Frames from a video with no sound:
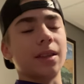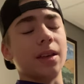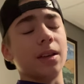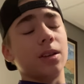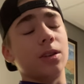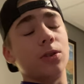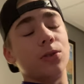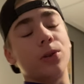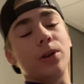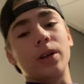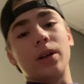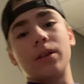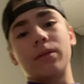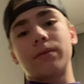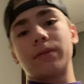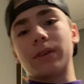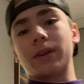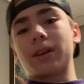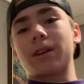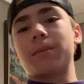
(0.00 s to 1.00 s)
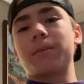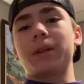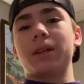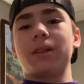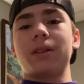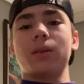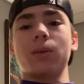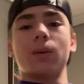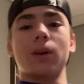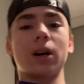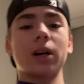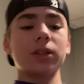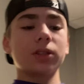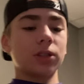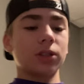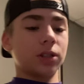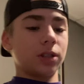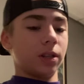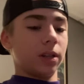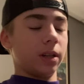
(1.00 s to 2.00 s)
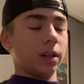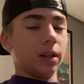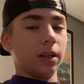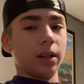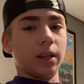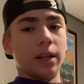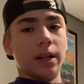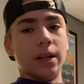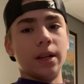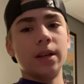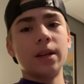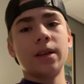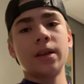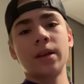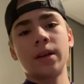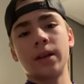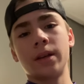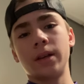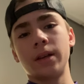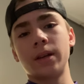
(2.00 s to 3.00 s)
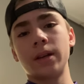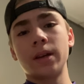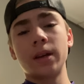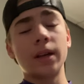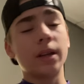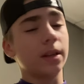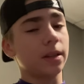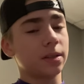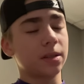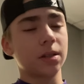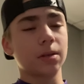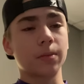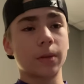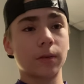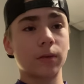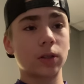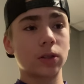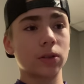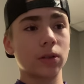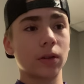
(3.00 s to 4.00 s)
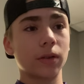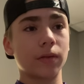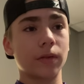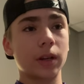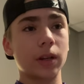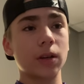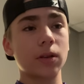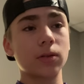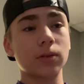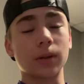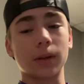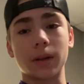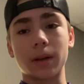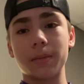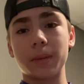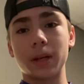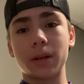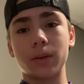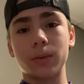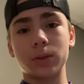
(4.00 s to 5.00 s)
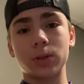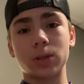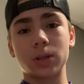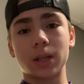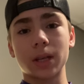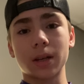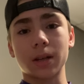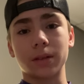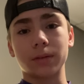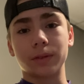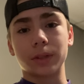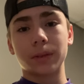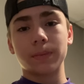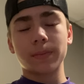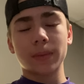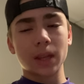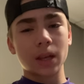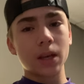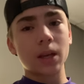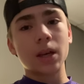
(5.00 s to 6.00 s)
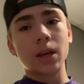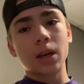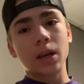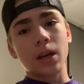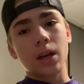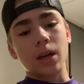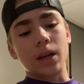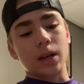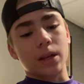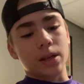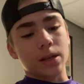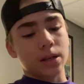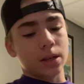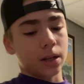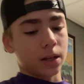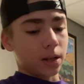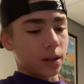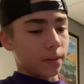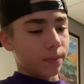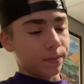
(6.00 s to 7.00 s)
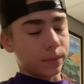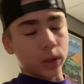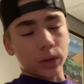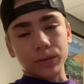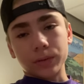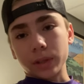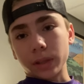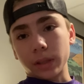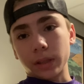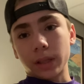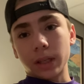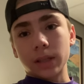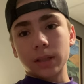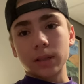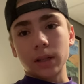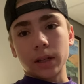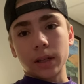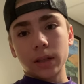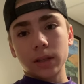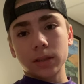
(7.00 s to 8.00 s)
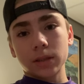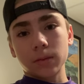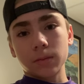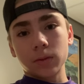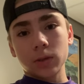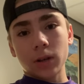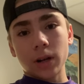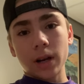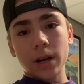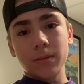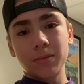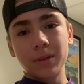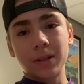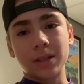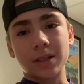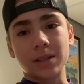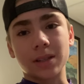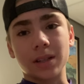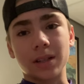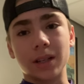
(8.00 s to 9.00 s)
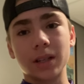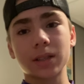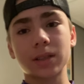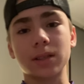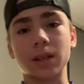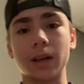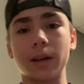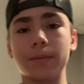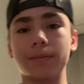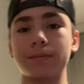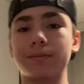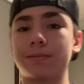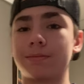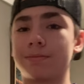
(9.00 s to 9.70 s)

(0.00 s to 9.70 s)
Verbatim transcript: thank you again for coming in to watch. And this is my first long video, so let me know what you think of it. And um, don't forget to like and subscribe. See you next time.